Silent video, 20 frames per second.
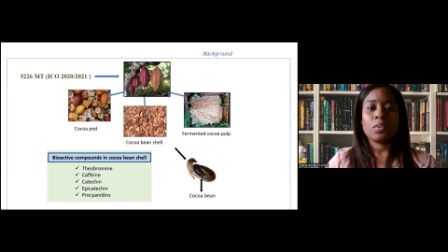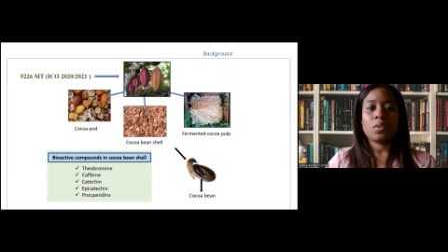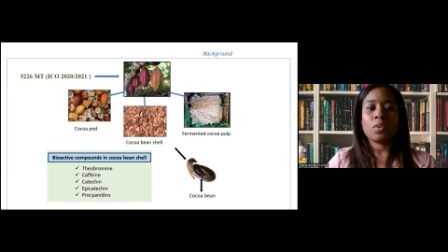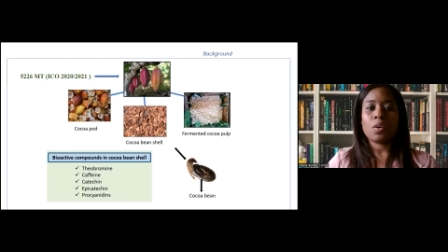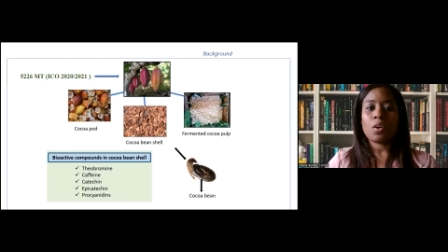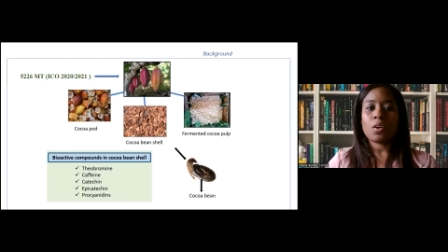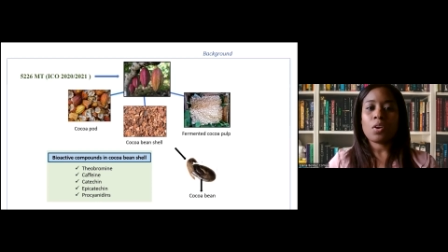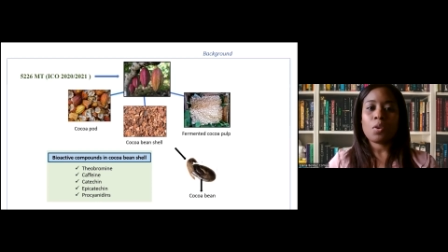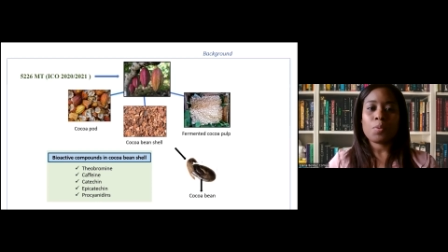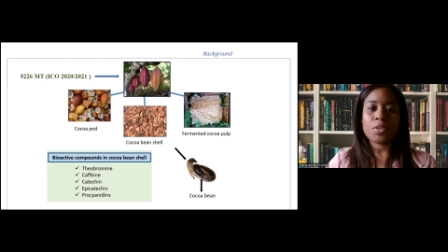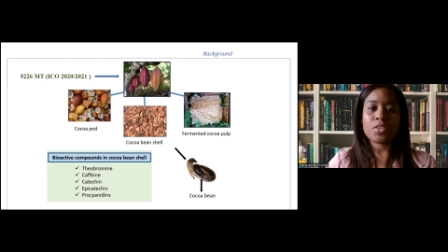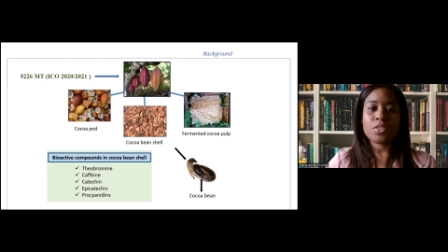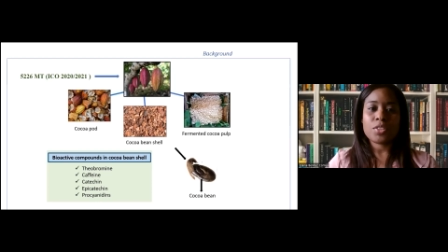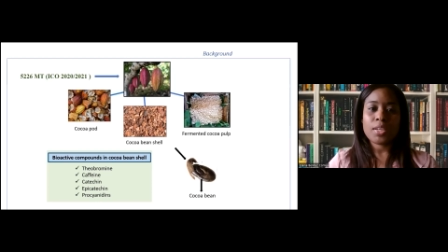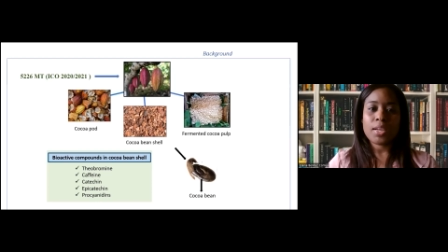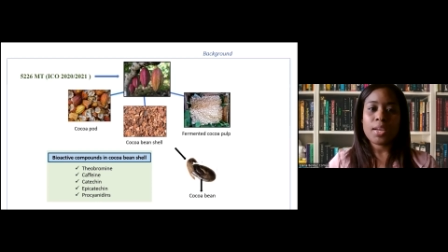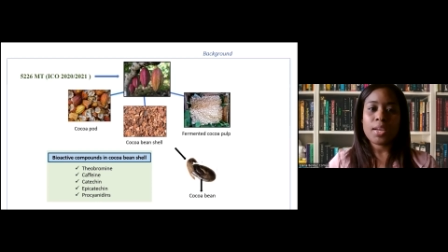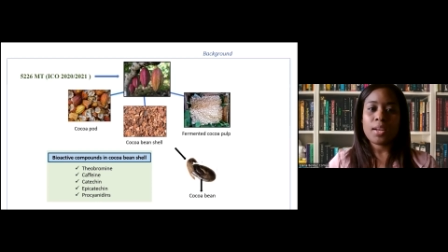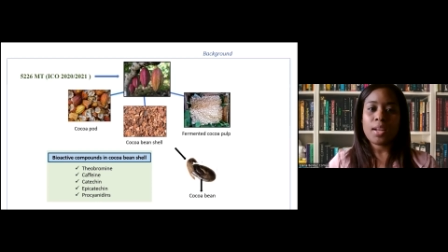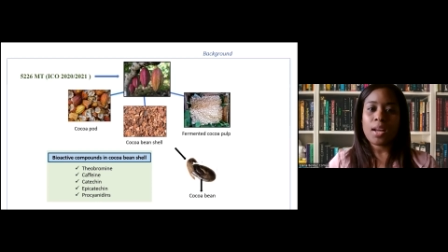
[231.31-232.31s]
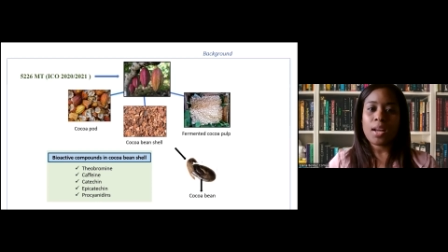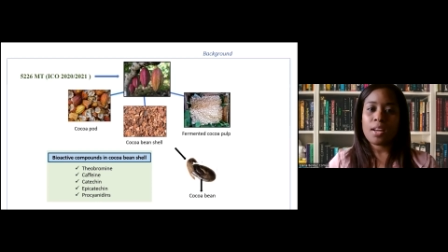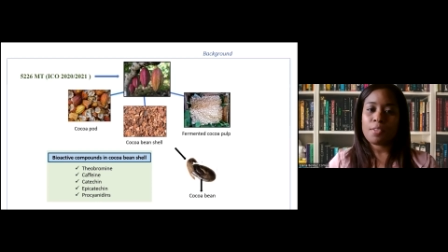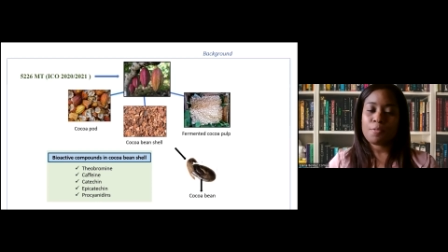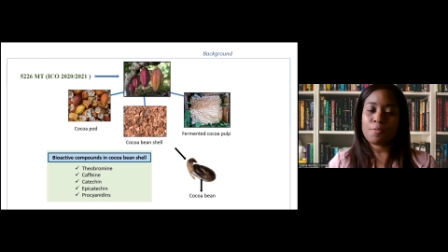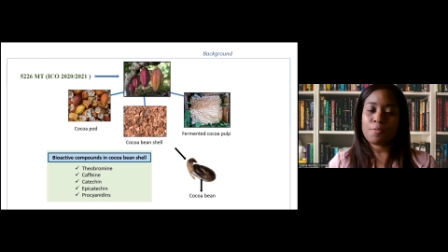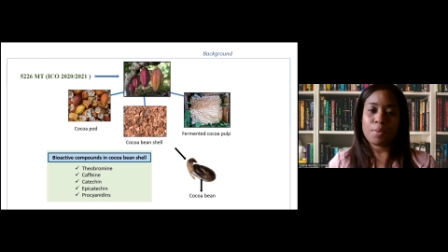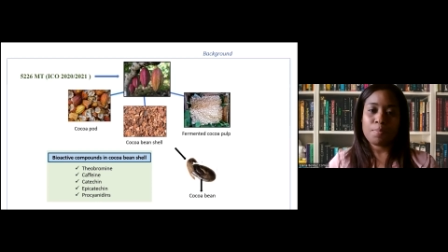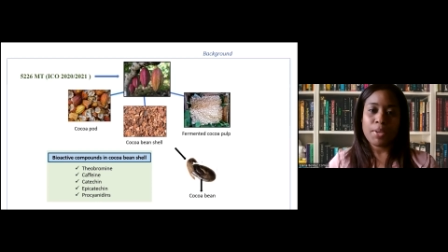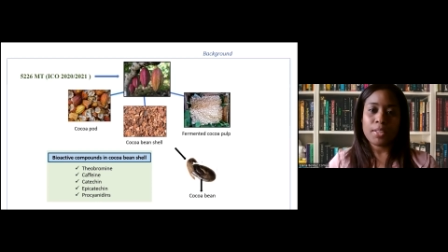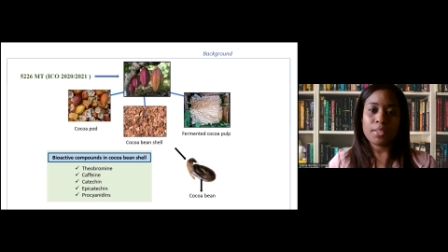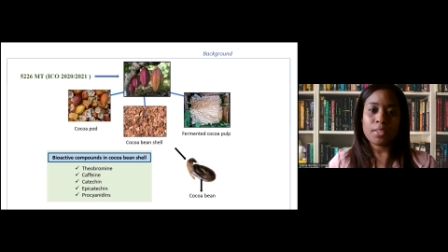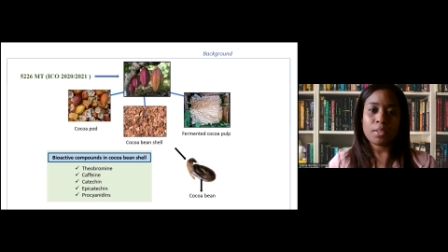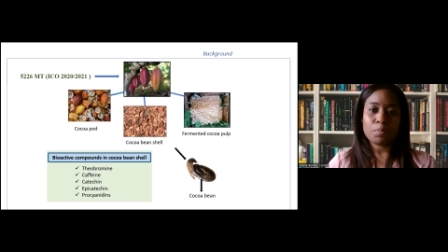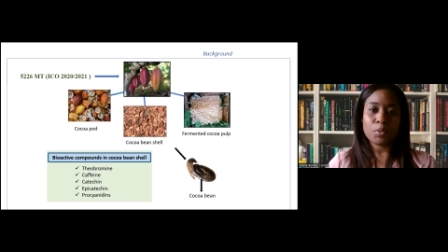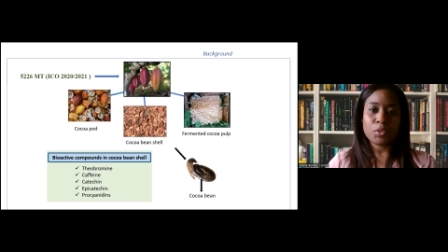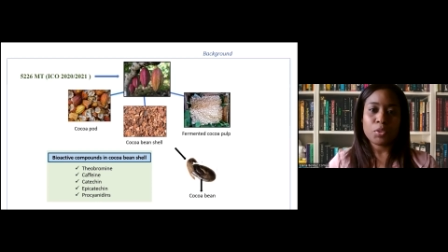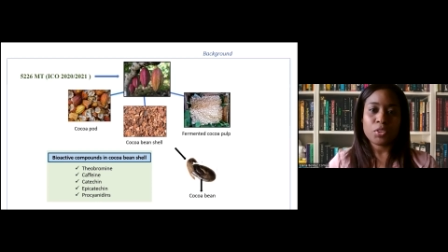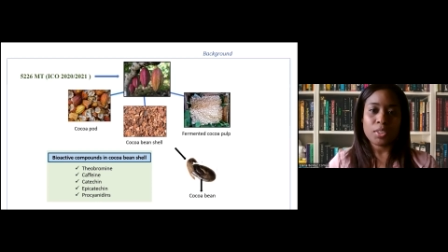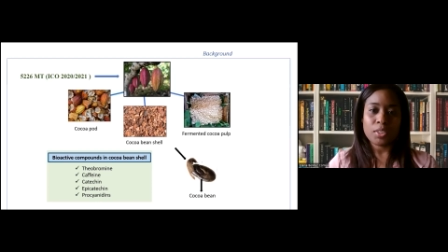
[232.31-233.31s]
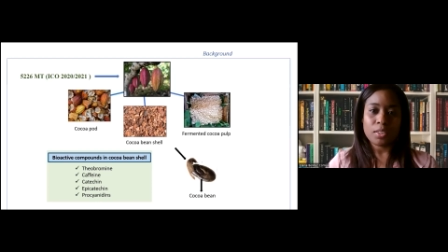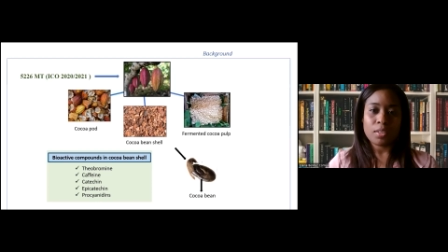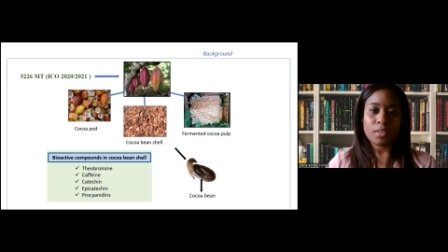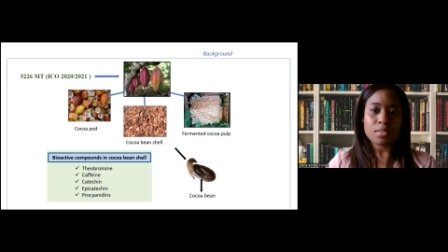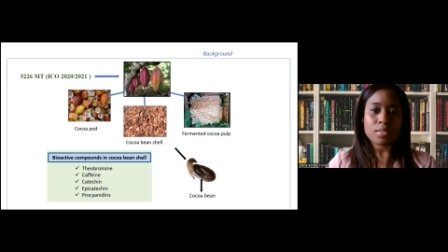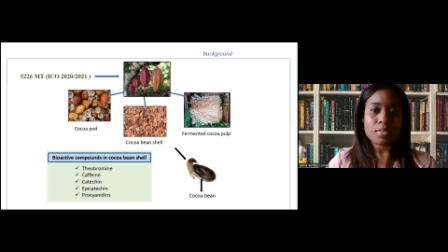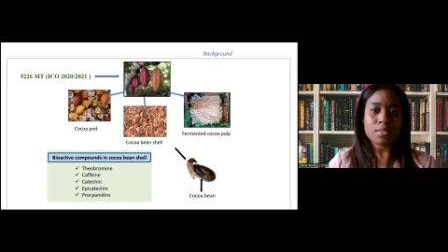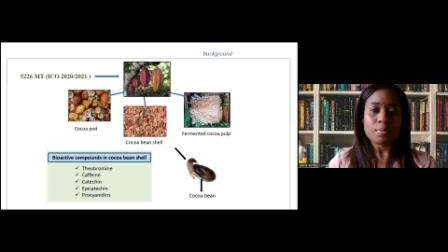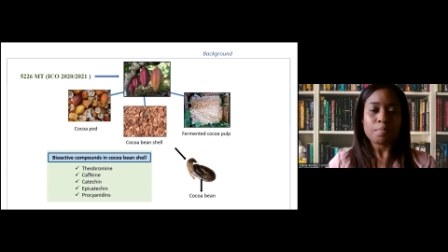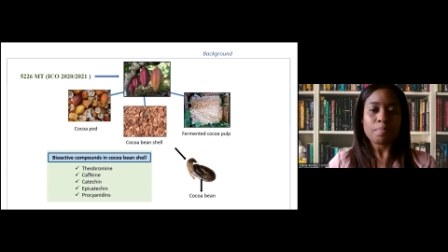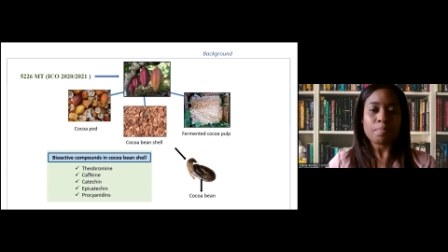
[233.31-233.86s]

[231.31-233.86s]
cocoa bean shell, and fermented mucilage.